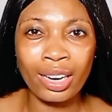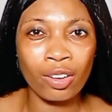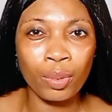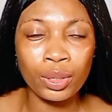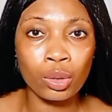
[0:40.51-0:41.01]
kind
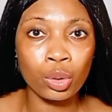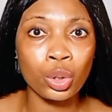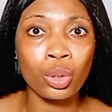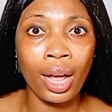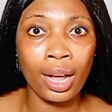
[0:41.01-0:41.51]
of body
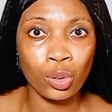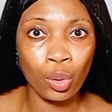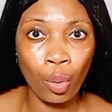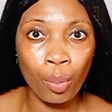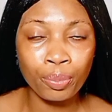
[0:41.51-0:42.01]
lotion at
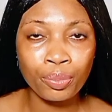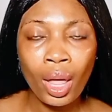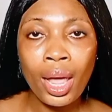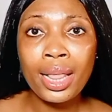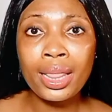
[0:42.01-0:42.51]
home?